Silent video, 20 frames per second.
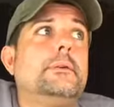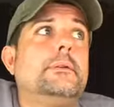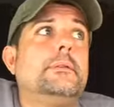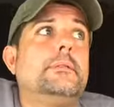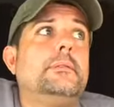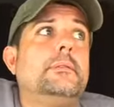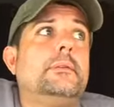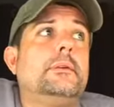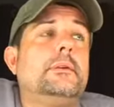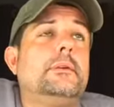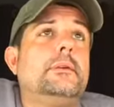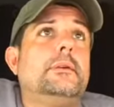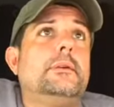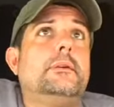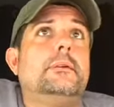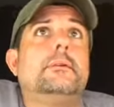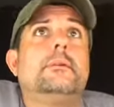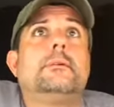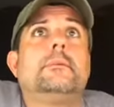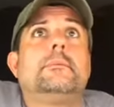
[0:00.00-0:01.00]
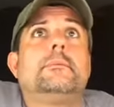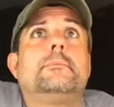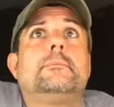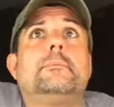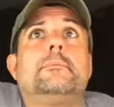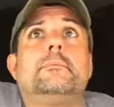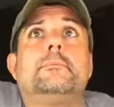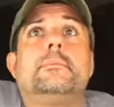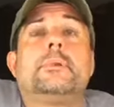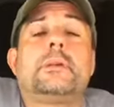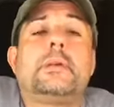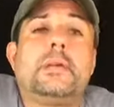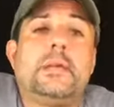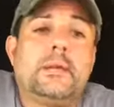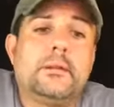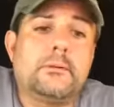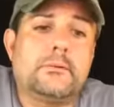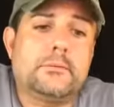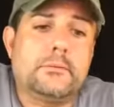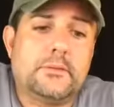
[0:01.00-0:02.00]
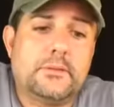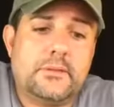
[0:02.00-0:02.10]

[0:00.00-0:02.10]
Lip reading: the mechanical